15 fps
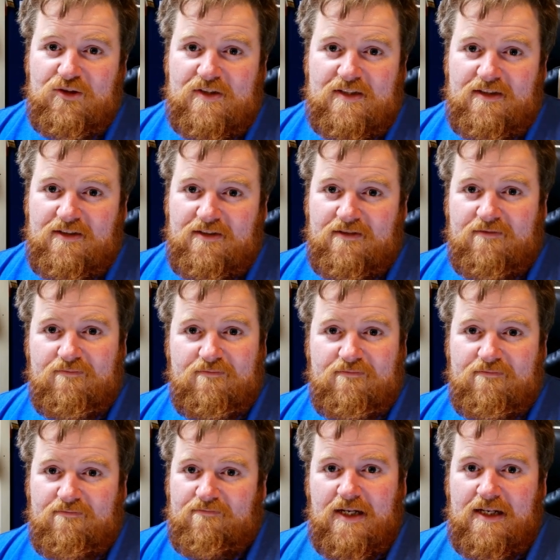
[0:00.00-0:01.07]
you'll see
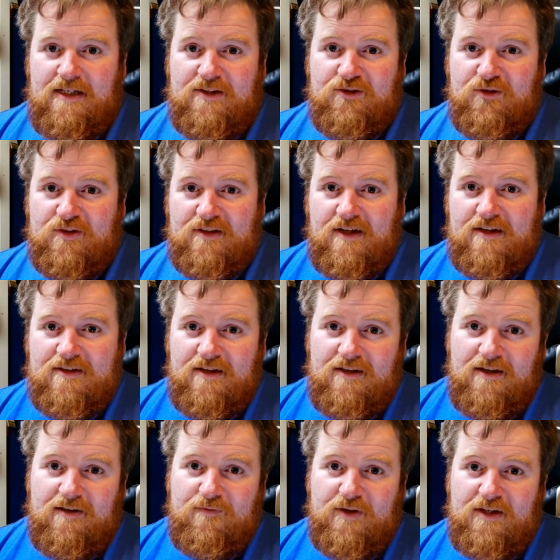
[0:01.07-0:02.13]
any success I
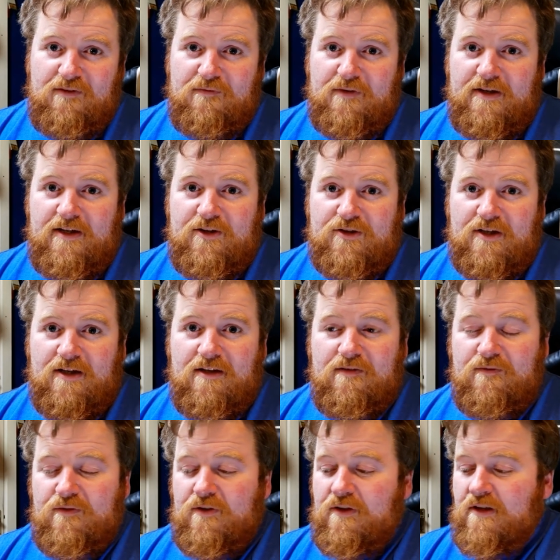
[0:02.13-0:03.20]
have, any failures I
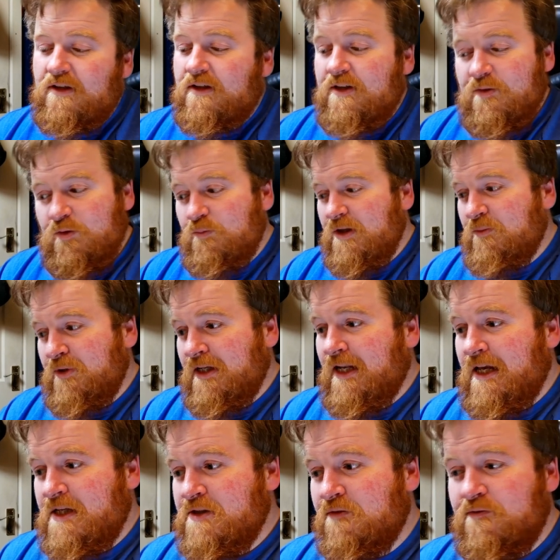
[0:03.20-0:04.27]
have, or maybe
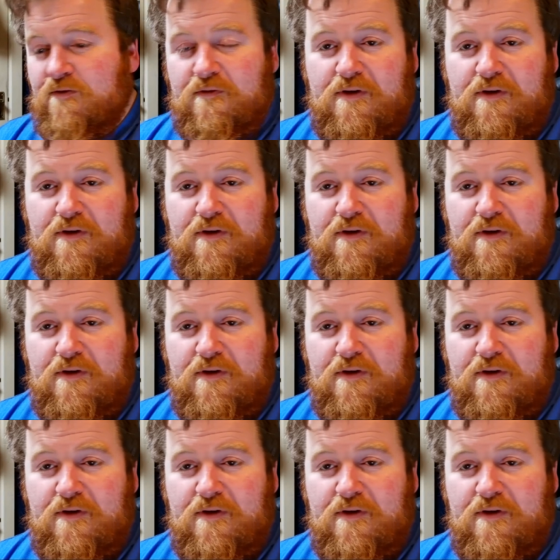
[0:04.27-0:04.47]
less of the